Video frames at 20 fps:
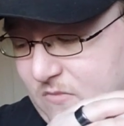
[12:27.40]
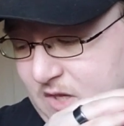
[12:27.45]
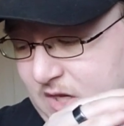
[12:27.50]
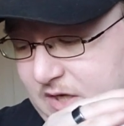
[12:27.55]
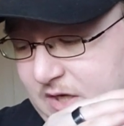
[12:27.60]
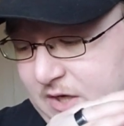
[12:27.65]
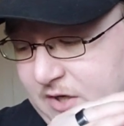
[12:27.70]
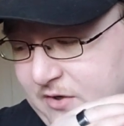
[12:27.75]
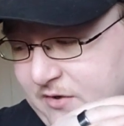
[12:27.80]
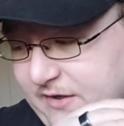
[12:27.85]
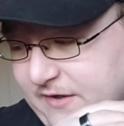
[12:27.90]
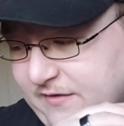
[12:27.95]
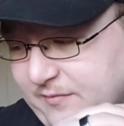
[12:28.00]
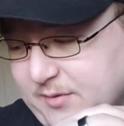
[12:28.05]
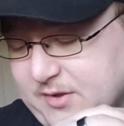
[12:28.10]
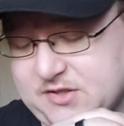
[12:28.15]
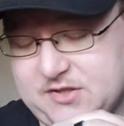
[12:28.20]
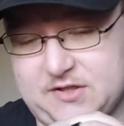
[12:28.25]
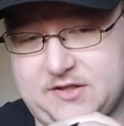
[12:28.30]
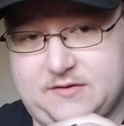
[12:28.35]
You know,
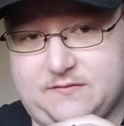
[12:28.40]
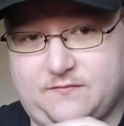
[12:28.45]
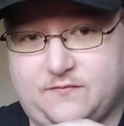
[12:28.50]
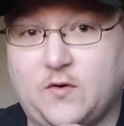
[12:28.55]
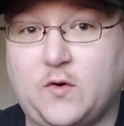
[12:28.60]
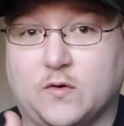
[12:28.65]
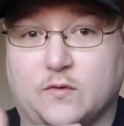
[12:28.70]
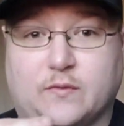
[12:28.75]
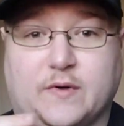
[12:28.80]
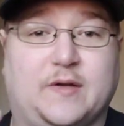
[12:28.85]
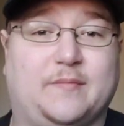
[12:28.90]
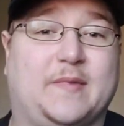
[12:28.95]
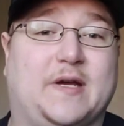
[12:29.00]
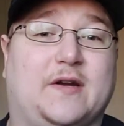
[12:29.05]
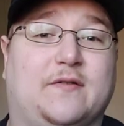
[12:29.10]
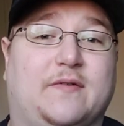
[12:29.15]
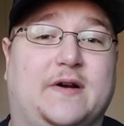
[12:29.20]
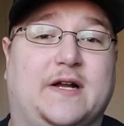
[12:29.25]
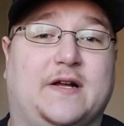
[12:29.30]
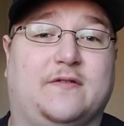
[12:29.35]
especially for
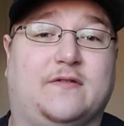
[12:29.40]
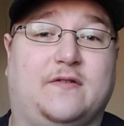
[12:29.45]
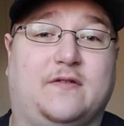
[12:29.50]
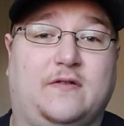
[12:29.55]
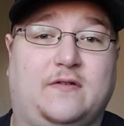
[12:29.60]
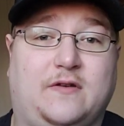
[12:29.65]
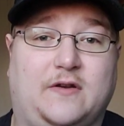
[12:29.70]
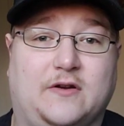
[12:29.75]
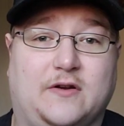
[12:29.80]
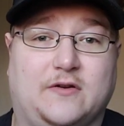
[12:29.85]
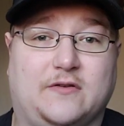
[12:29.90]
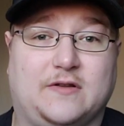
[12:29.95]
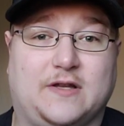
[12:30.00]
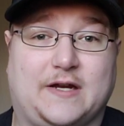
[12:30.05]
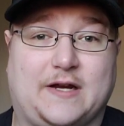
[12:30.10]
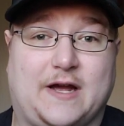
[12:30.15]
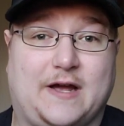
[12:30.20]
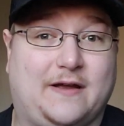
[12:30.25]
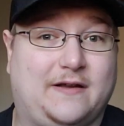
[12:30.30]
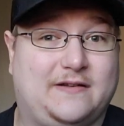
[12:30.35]
reman rounds. You know, like
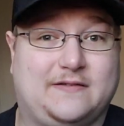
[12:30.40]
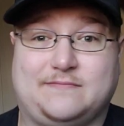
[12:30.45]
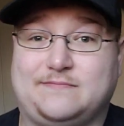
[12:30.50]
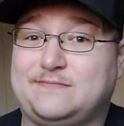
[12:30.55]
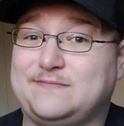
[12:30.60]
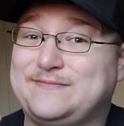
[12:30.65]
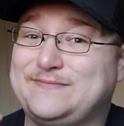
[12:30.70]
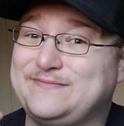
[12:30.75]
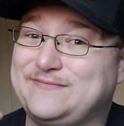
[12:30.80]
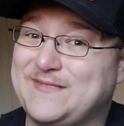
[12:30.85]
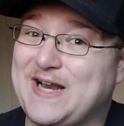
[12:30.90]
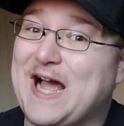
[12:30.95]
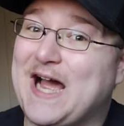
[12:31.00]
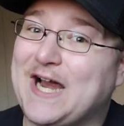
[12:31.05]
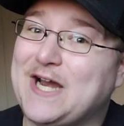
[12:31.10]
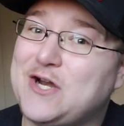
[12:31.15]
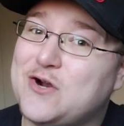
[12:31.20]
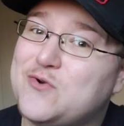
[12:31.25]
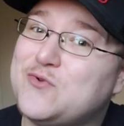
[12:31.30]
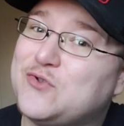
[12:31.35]
I
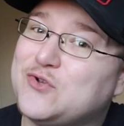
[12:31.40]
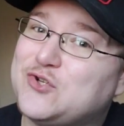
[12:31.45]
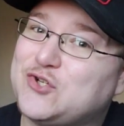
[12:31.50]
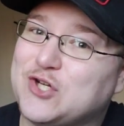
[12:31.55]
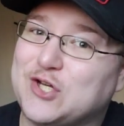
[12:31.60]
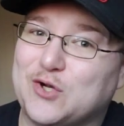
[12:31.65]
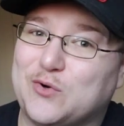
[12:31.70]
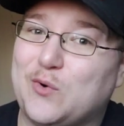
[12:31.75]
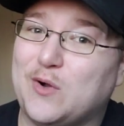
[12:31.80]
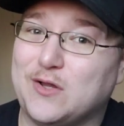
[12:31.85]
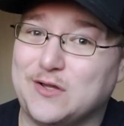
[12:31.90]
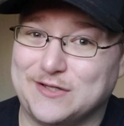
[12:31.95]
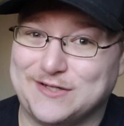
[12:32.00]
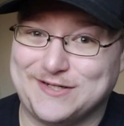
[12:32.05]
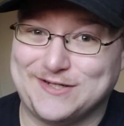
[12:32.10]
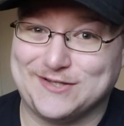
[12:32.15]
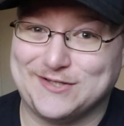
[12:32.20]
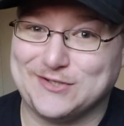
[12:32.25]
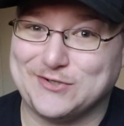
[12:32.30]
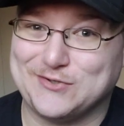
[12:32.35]
know the shit
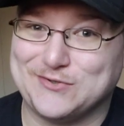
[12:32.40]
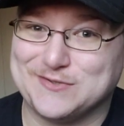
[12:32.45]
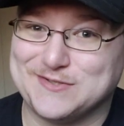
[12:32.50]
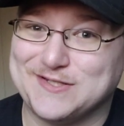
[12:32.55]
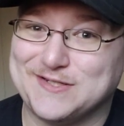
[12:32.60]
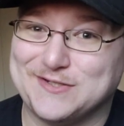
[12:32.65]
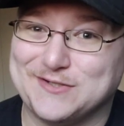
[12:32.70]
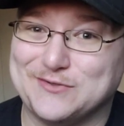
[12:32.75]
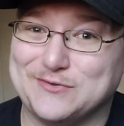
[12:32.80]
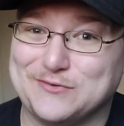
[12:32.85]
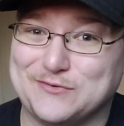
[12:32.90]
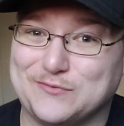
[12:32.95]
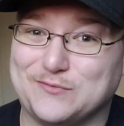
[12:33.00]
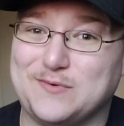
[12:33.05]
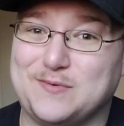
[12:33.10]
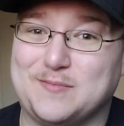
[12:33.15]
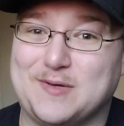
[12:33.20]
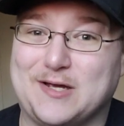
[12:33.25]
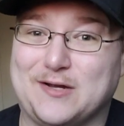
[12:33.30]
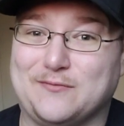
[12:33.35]
quality that goes into those
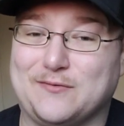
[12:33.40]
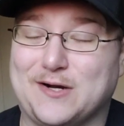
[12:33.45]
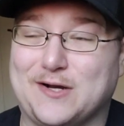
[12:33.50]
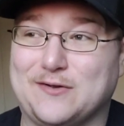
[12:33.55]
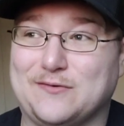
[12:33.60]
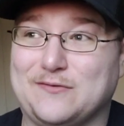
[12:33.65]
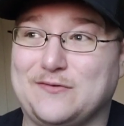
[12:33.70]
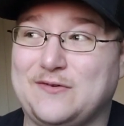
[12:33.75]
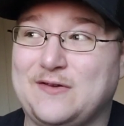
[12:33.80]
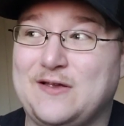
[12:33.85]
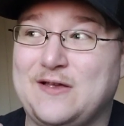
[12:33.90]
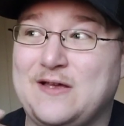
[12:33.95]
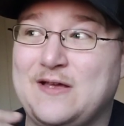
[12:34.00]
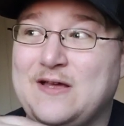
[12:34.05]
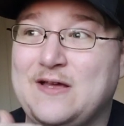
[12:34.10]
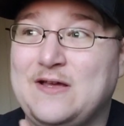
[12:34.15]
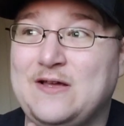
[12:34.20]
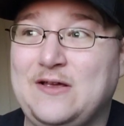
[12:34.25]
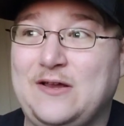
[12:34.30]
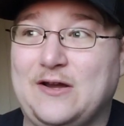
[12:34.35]
reman rounds.
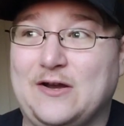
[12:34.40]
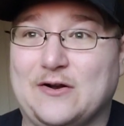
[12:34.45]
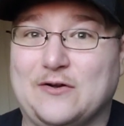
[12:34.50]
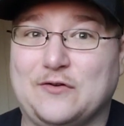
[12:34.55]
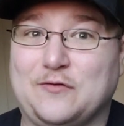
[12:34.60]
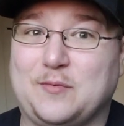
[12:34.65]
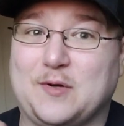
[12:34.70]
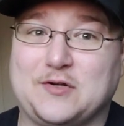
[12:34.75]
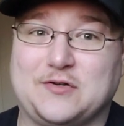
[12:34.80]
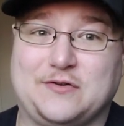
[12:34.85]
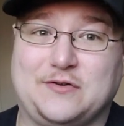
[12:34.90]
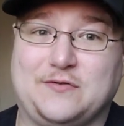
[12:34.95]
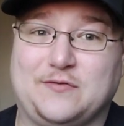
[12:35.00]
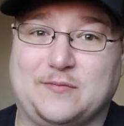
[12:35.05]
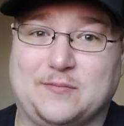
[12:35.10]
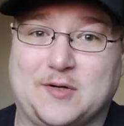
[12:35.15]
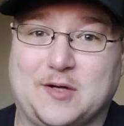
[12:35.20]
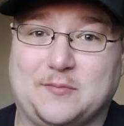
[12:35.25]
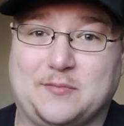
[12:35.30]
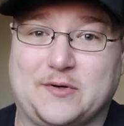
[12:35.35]
You know, especially
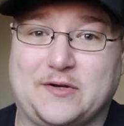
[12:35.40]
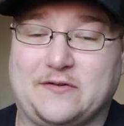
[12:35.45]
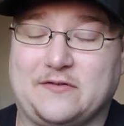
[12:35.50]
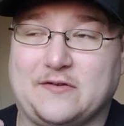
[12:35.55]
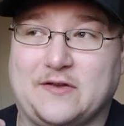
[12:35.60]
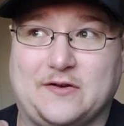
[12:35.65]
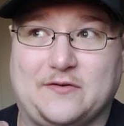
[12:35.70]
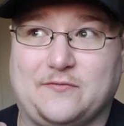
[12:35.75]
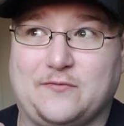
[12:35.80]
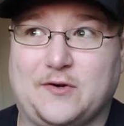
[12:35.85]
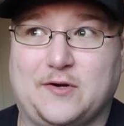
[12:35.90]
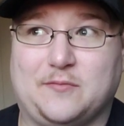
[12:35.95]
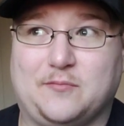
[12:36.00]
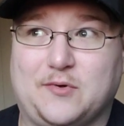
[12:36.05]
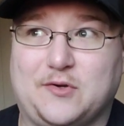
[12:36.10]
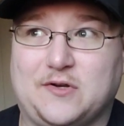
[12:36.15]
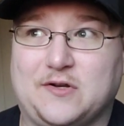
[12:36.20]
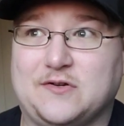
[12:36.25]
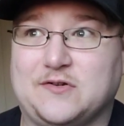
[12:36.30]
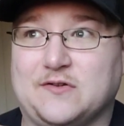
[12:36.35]
from companies like Freedom
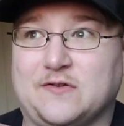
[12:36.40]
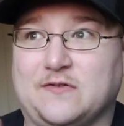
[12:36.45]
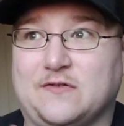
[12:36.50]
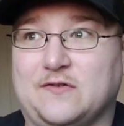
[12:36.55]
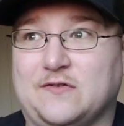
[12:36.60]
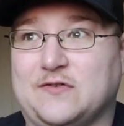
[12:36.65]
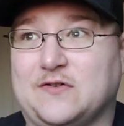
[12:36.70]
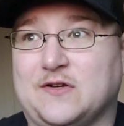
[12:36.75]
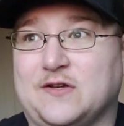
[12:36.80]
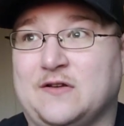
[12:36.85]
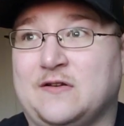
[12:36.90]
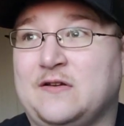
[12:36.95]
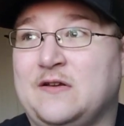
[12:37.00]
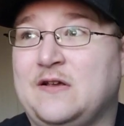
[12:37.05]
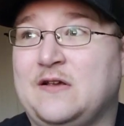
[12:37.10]
Munitions and shit.